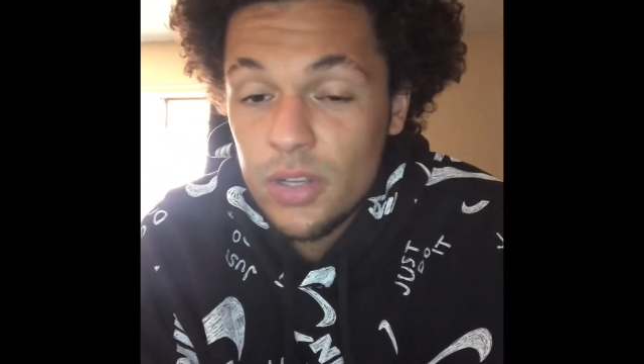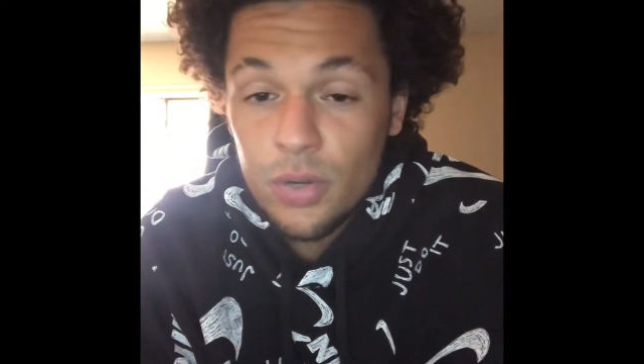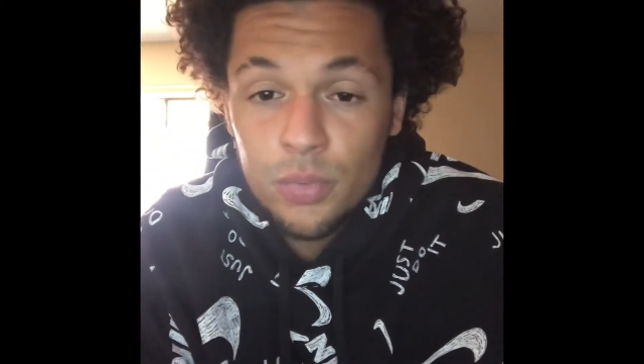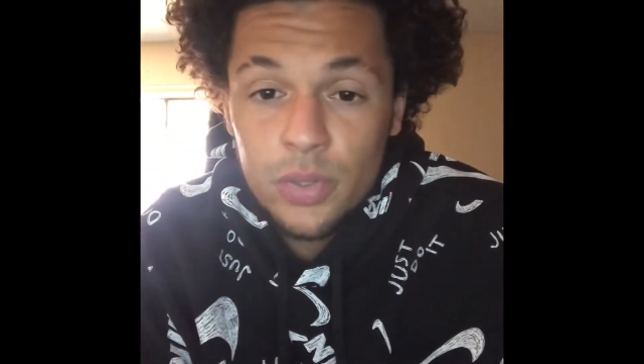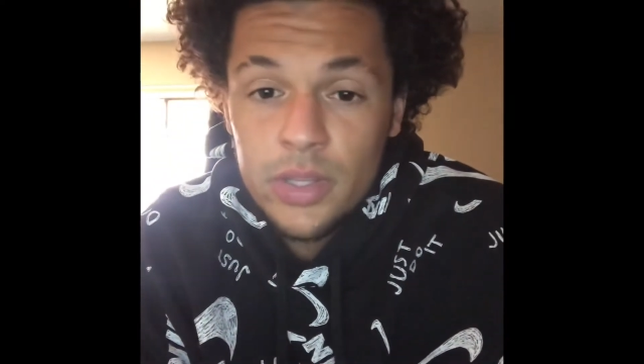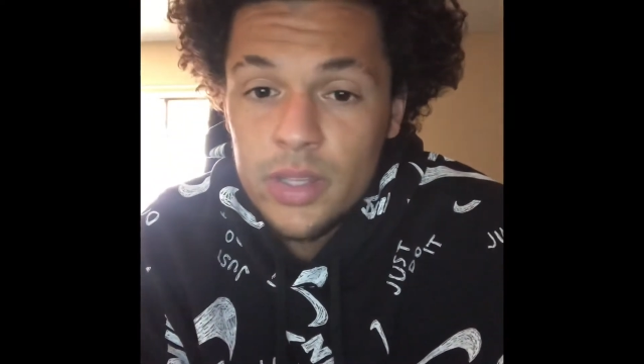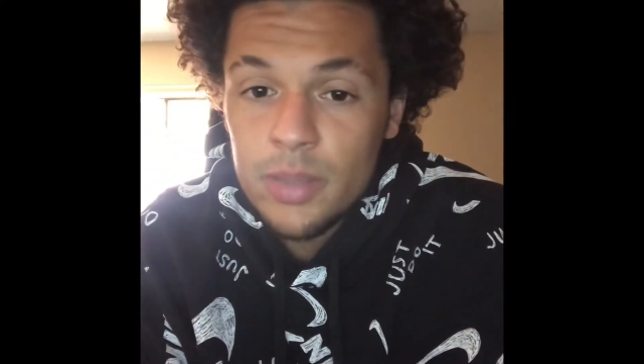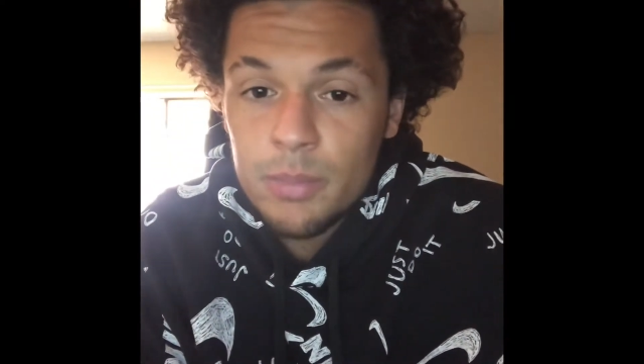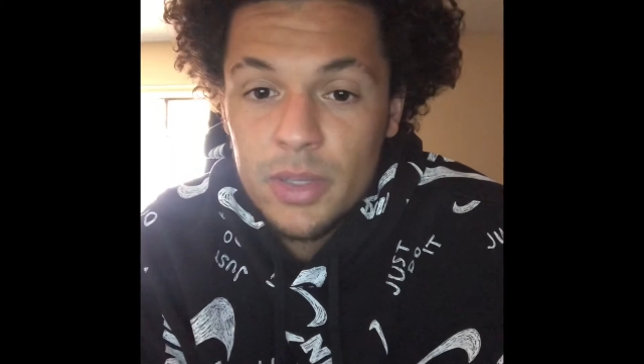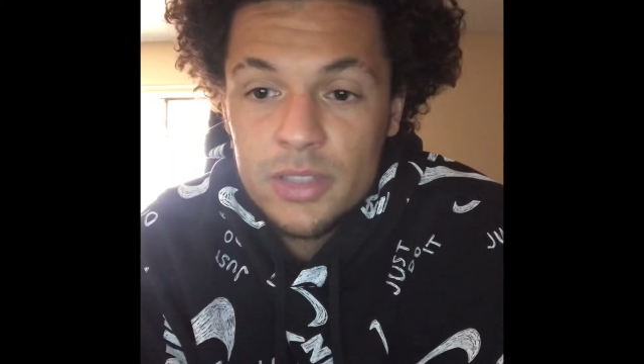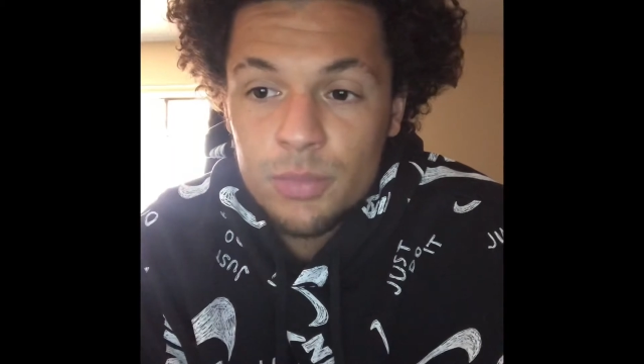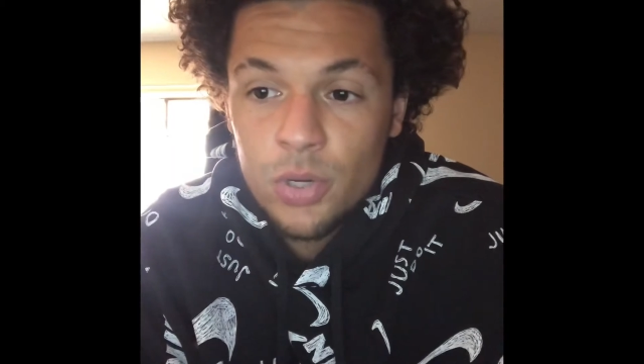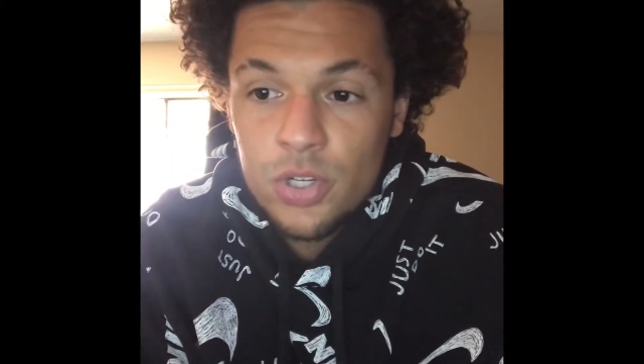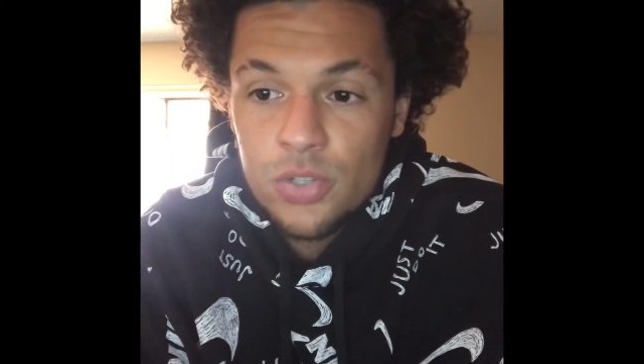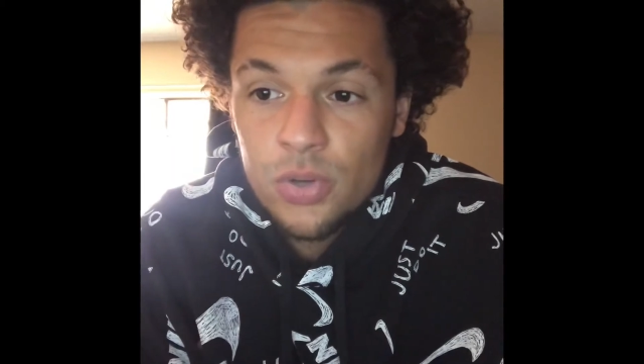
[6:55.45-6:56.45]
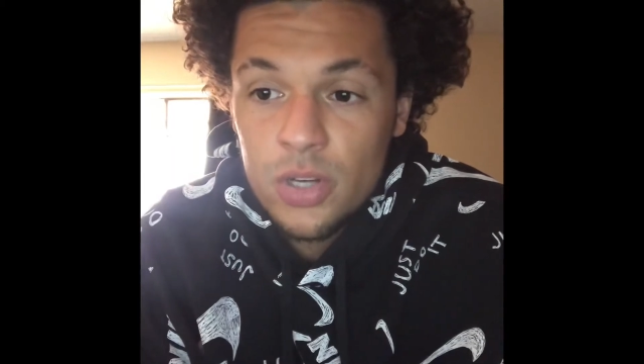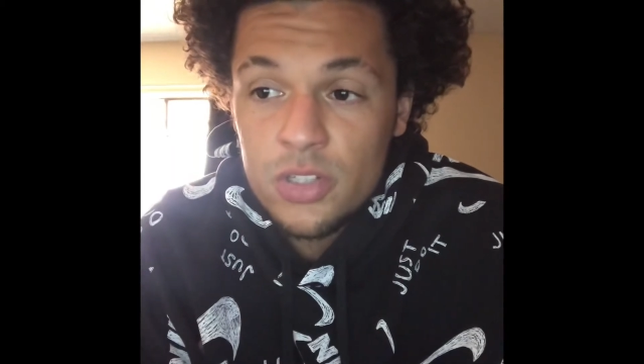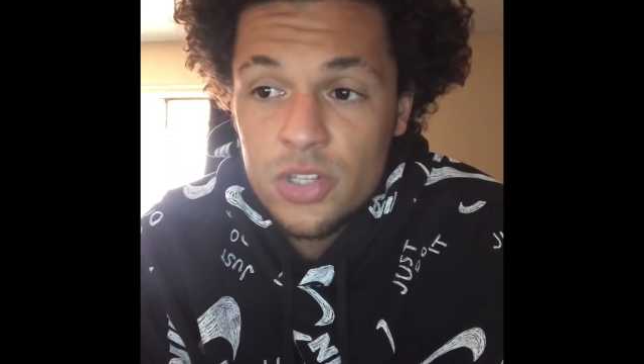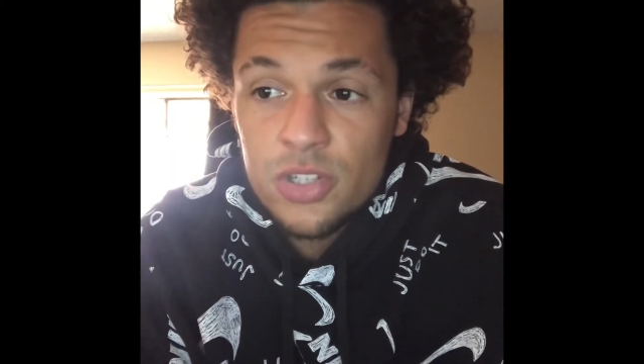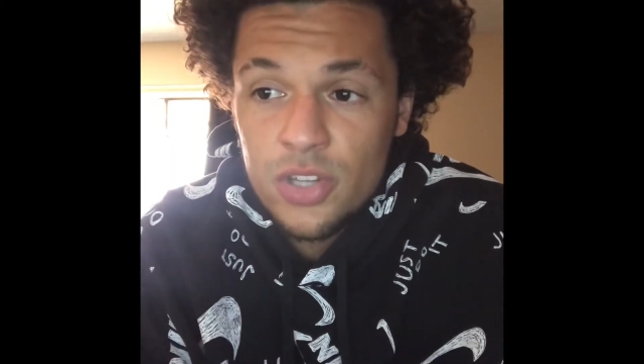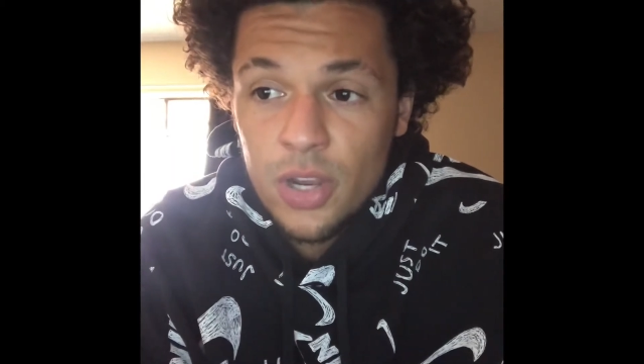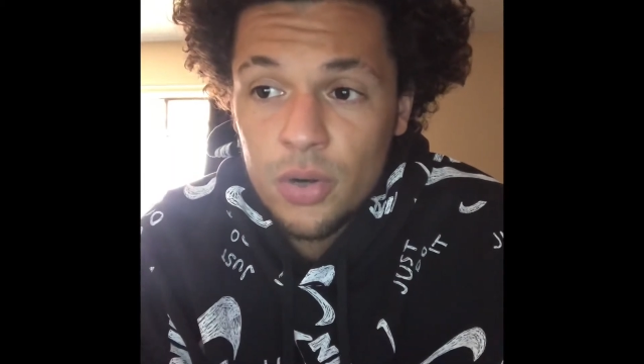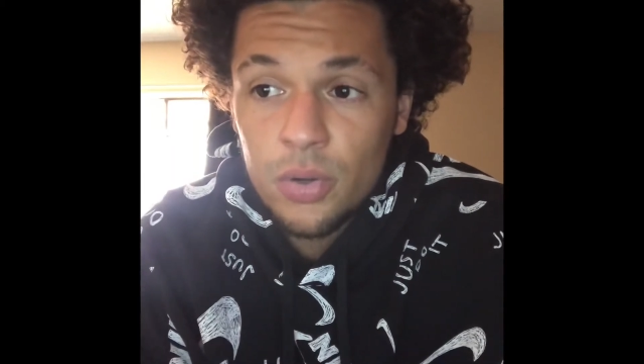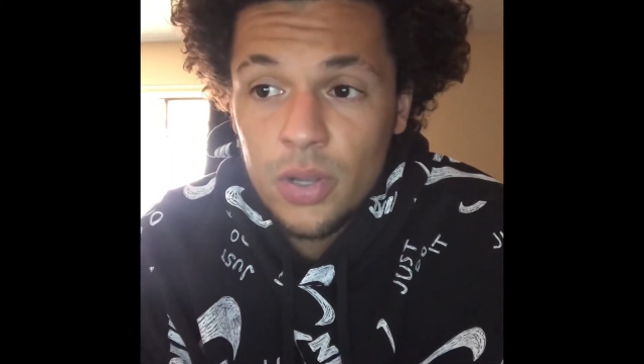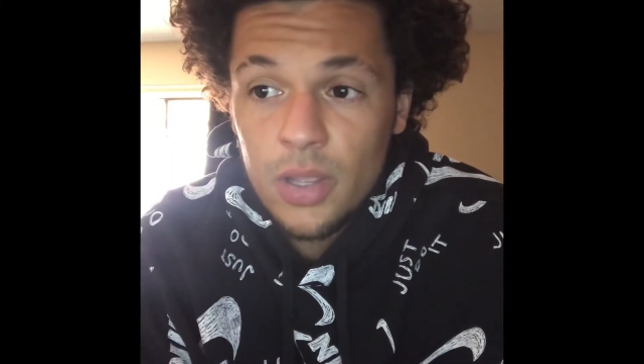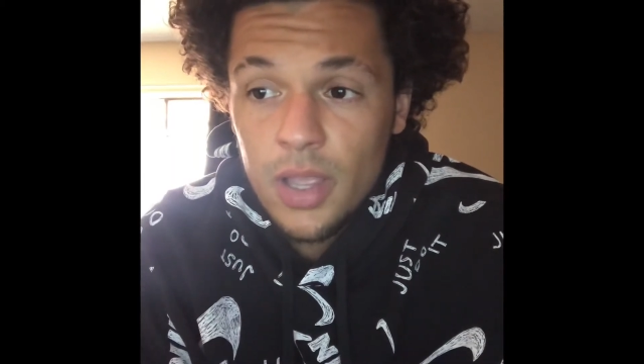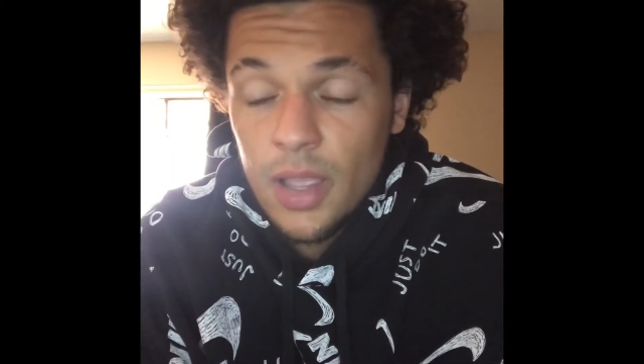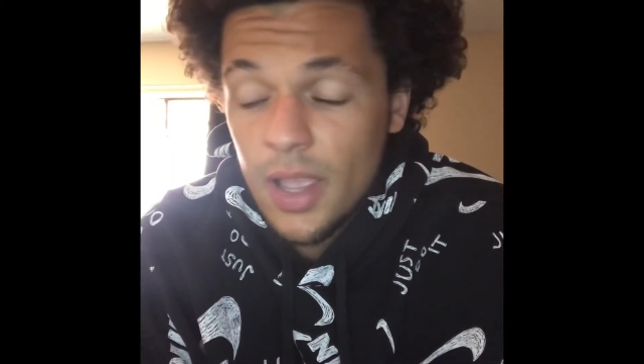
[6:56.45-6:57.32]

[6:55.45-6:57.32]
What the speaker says: or really mixed martial arts in general,